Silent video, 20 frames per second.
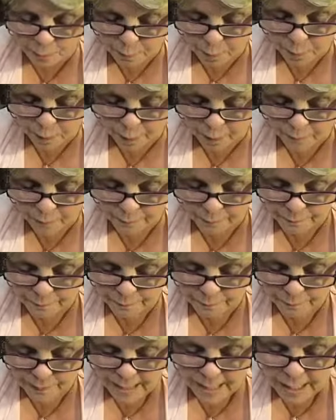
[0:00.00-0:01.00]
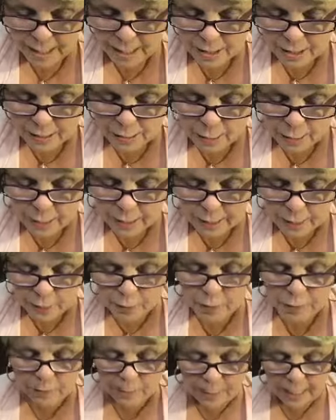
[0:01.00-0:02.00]
Paul. So
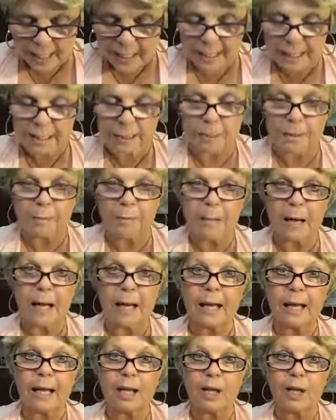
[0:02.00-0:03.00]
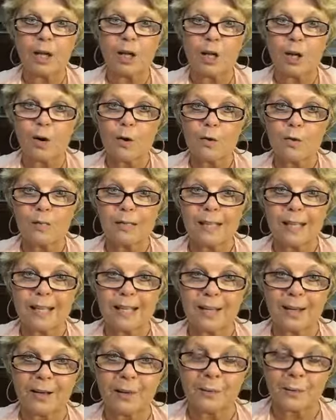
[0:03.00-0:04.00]
here's my, my
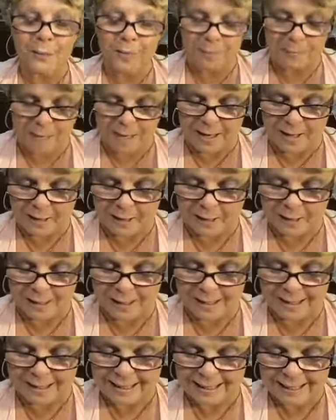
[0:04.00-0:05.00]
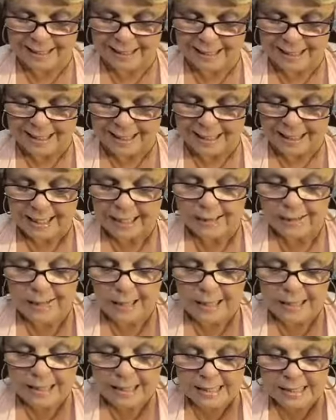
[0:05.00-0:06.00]
closing remark.
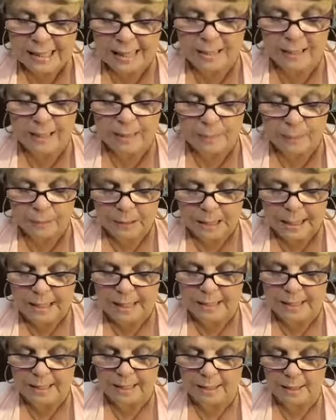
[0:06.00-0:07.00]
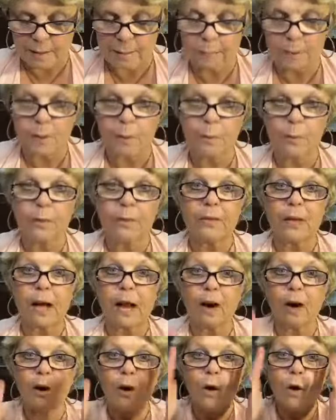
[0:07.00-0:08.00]
Let's seek to please him with
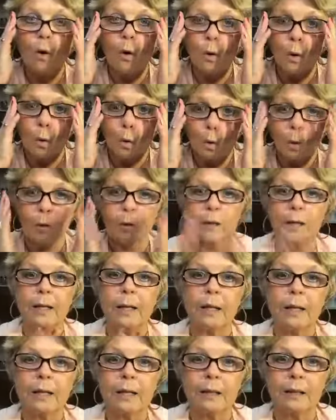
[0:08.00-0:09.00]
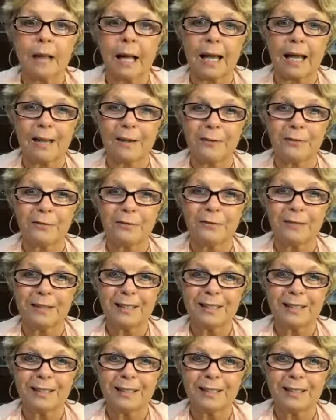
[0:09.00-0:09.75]
our whole life